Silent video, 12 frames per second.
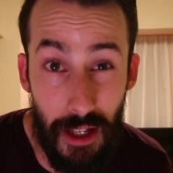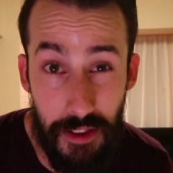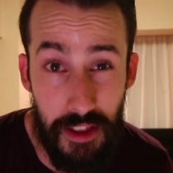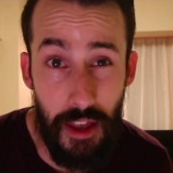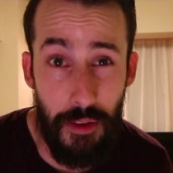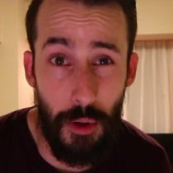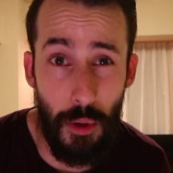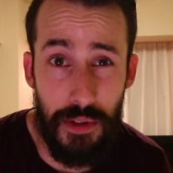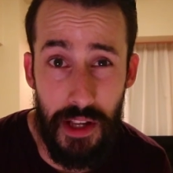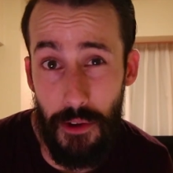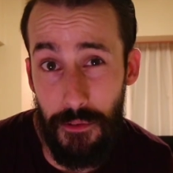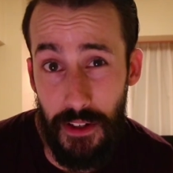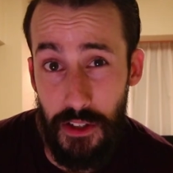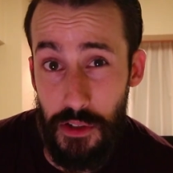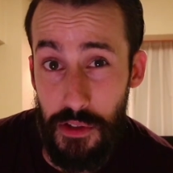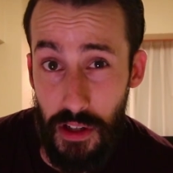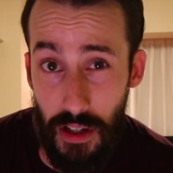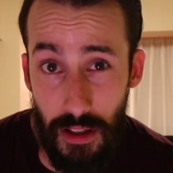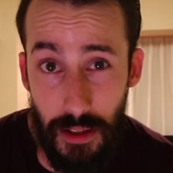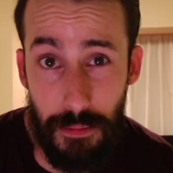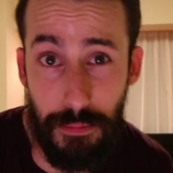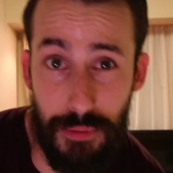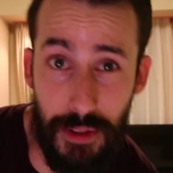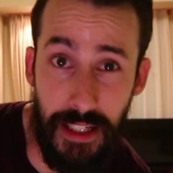lot of the other hotel features are
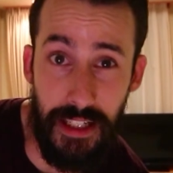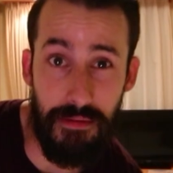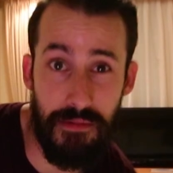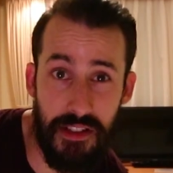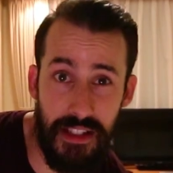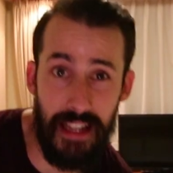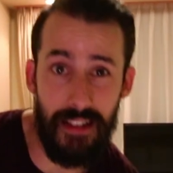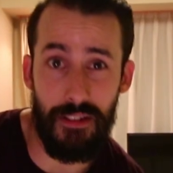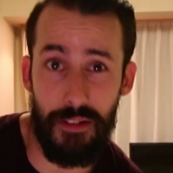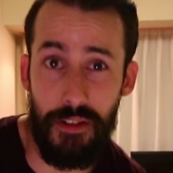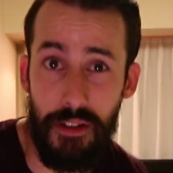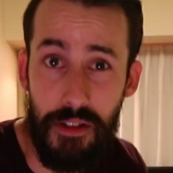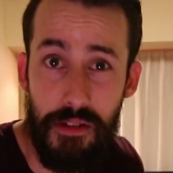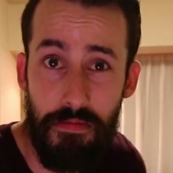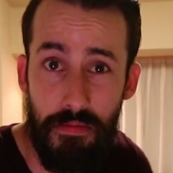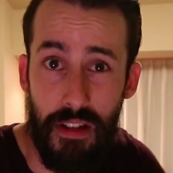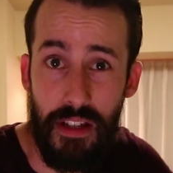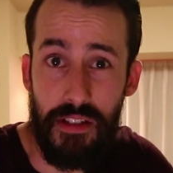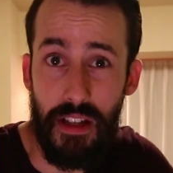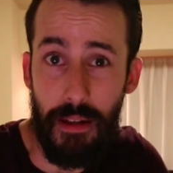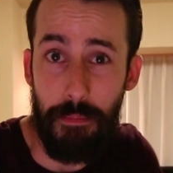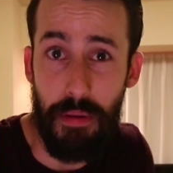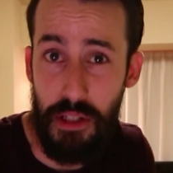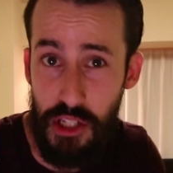pretty standard. There's things
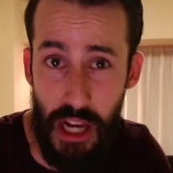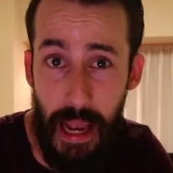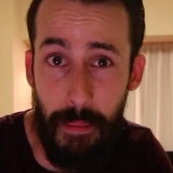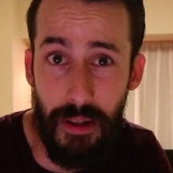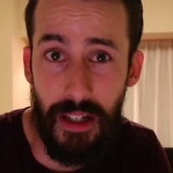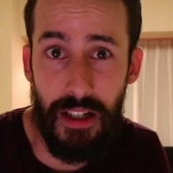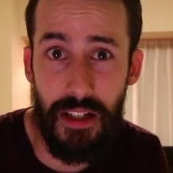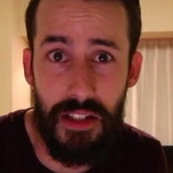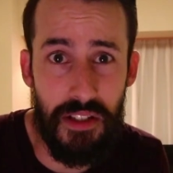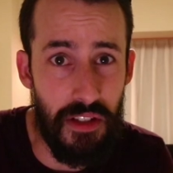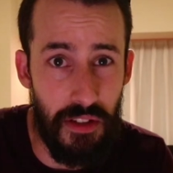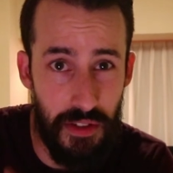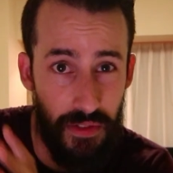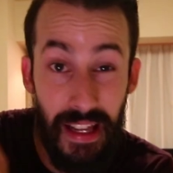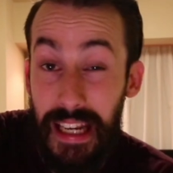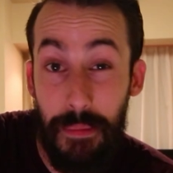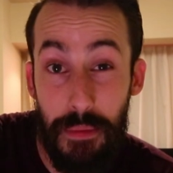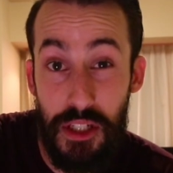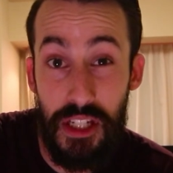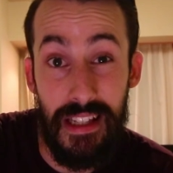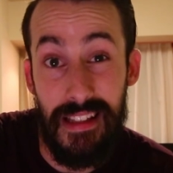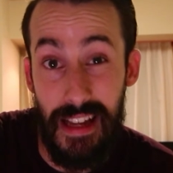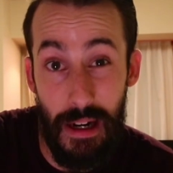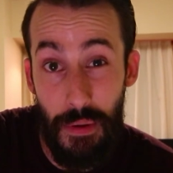like pajamas and there's vending
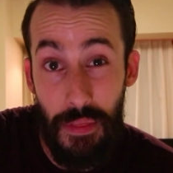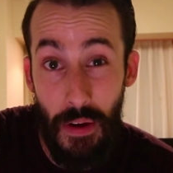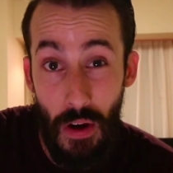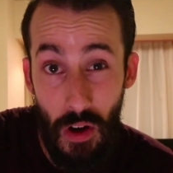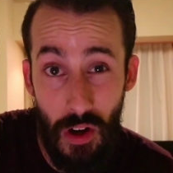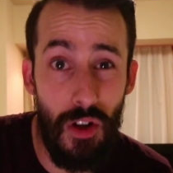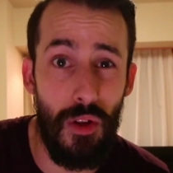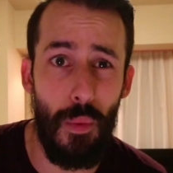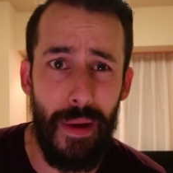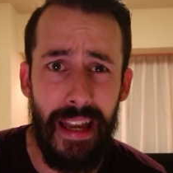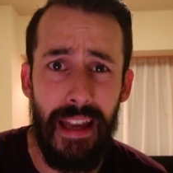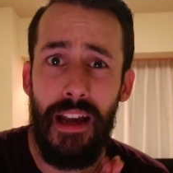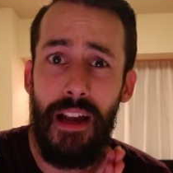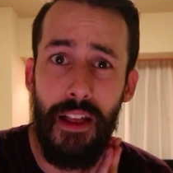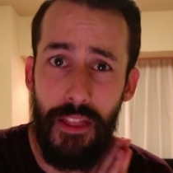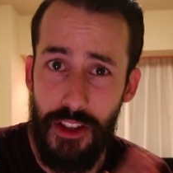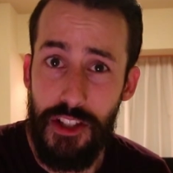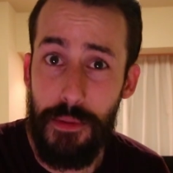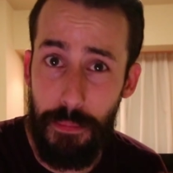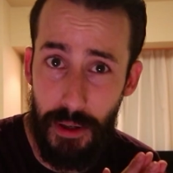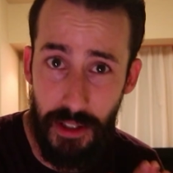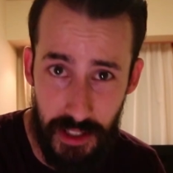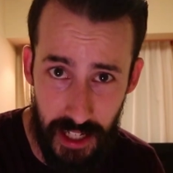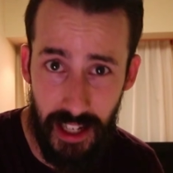machines out in the hallway. This
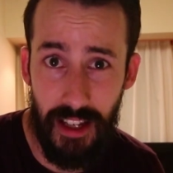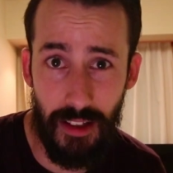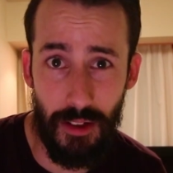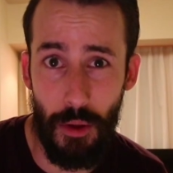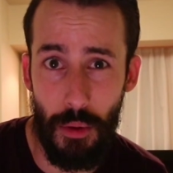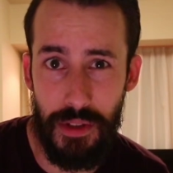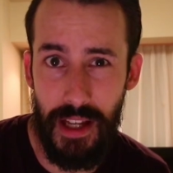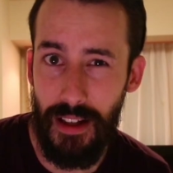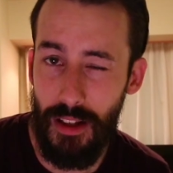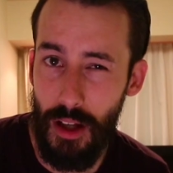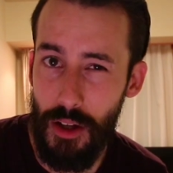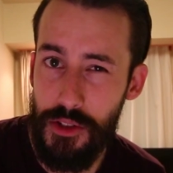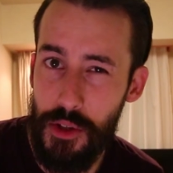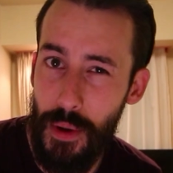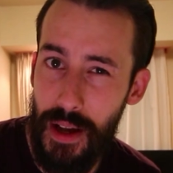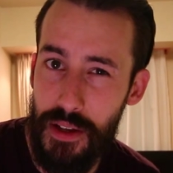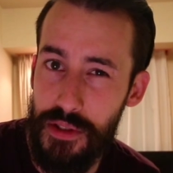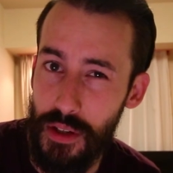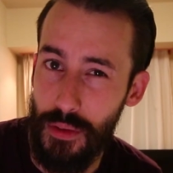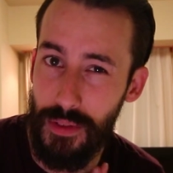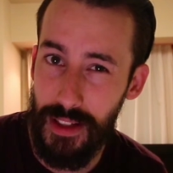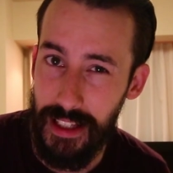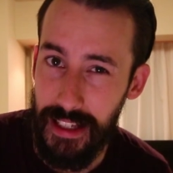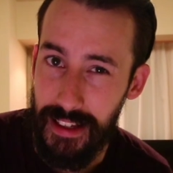particular hotel also has a
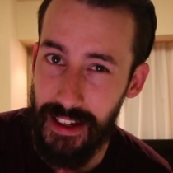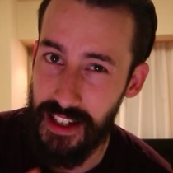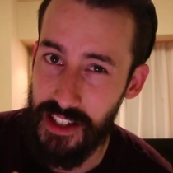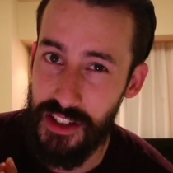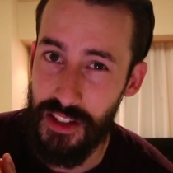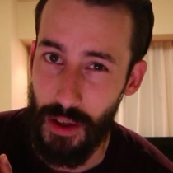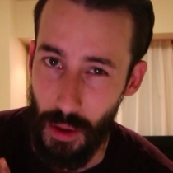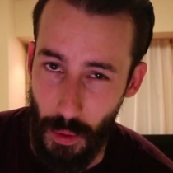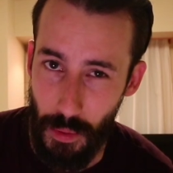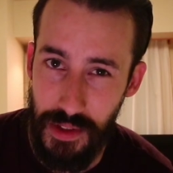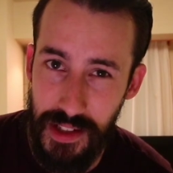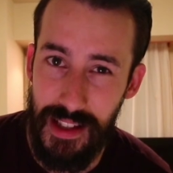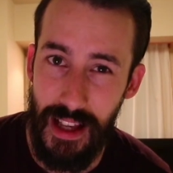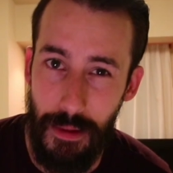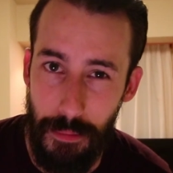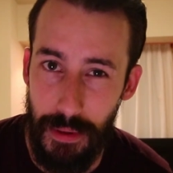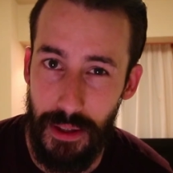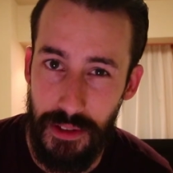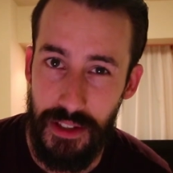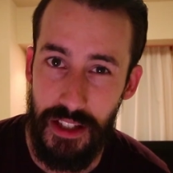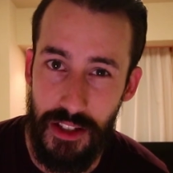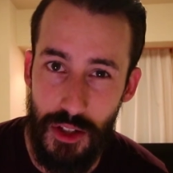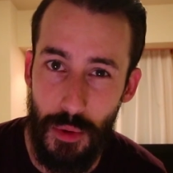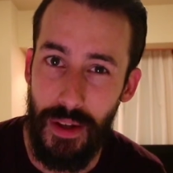really nice onsen built into